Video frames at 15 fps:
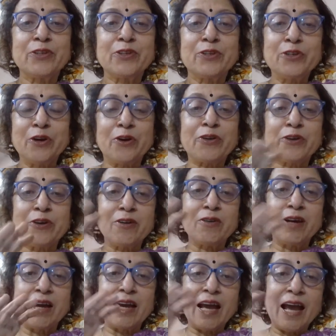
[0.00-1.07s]
your
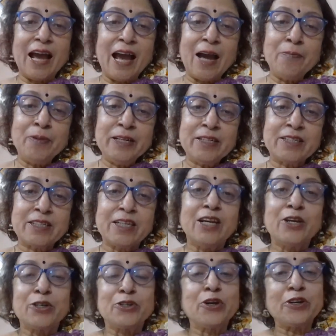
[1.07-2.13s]
habit,
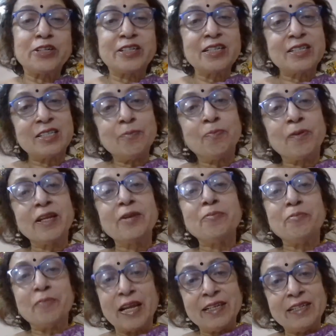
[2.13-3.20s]
your
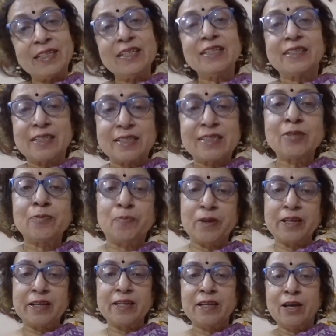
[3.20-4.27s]
discipline, mental
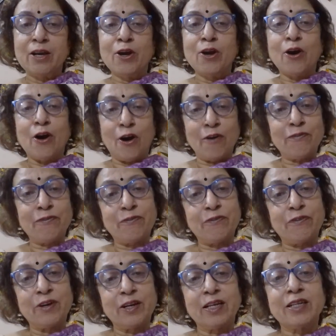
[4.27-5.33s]
discipline of
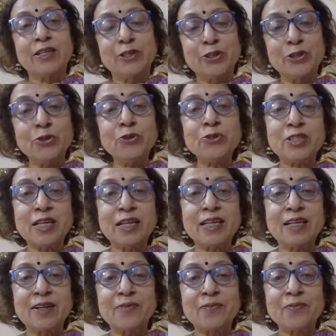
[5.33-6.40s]

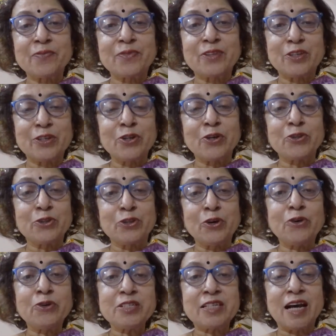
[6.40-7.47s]
using,
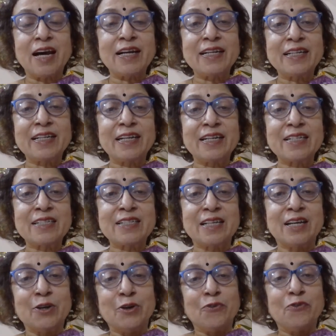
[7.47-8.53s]
those ideas
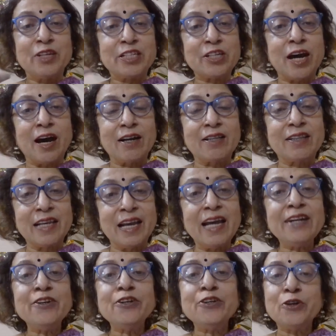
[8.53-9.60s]
which are
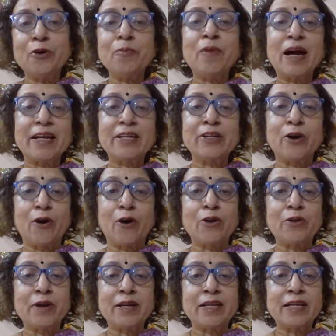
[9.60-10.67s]
there in your mind
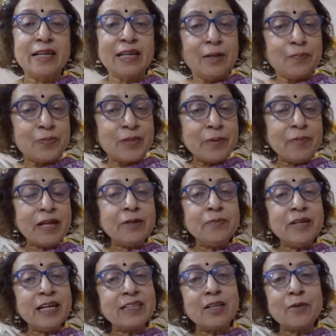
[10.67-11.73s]
already, they might
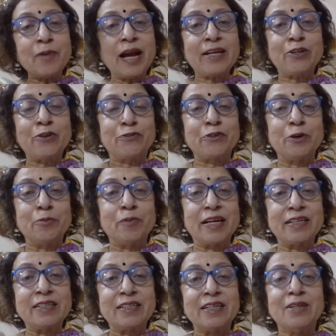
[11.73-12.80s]
be at the back of your
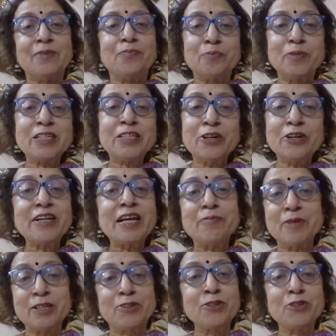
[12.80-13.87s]
mind, but you're
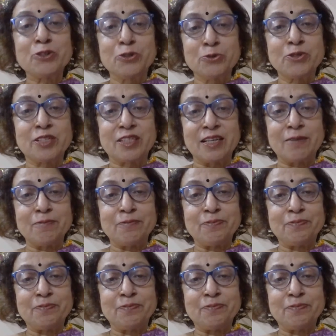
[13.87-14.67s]
able to use them.